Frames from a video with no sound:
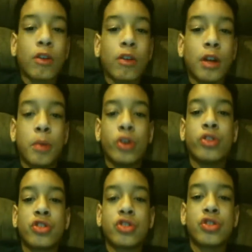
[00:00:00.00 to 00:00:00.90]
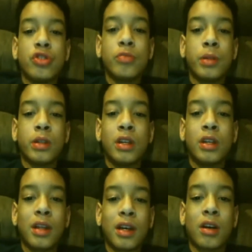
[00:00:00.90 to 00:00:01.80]
Angry Birds or stupid
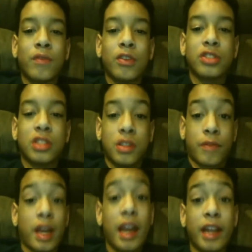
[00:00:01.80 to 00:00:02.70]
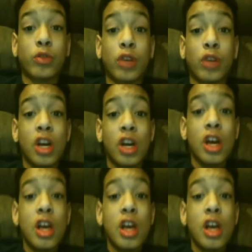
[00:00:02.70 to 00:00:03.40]
knockoff versions of Candy Crush.